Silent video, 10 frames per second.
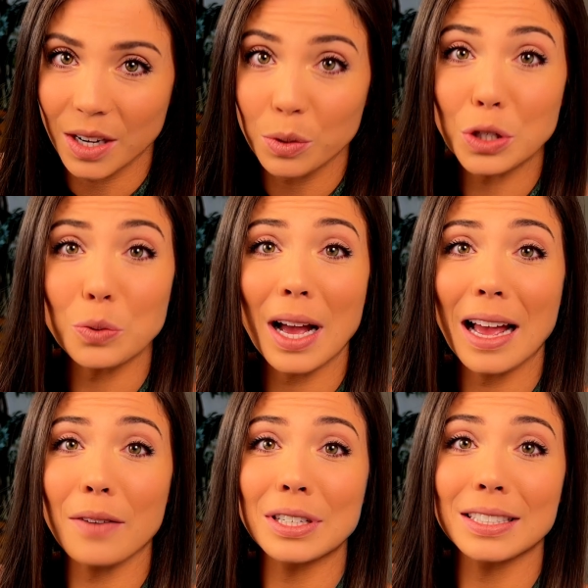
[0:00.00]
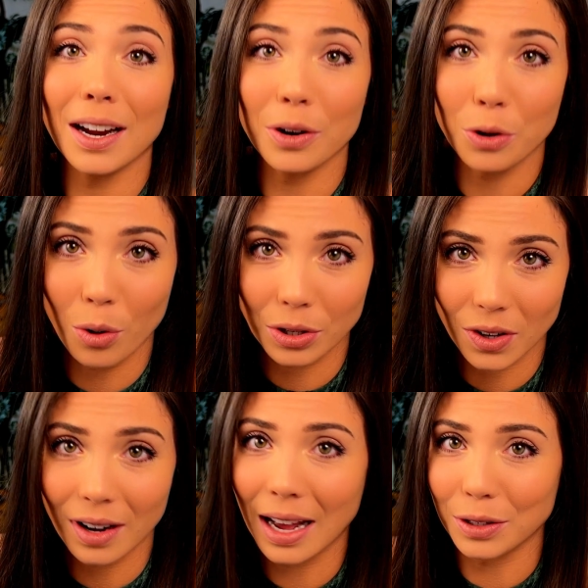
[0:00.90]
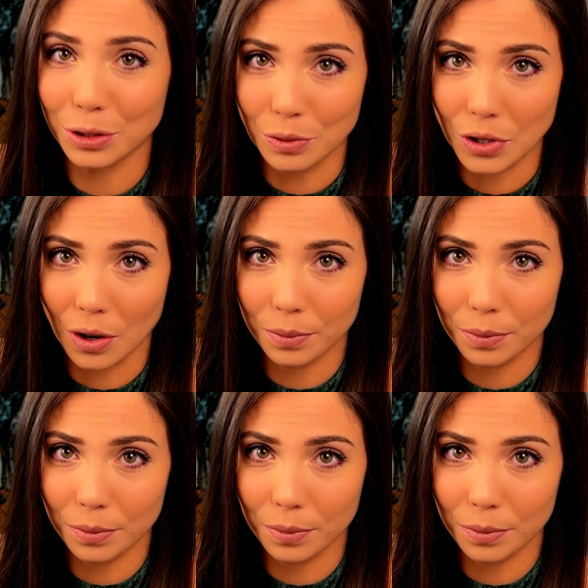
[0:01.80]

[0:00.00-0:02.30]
which is why I have an entire course on how to do so.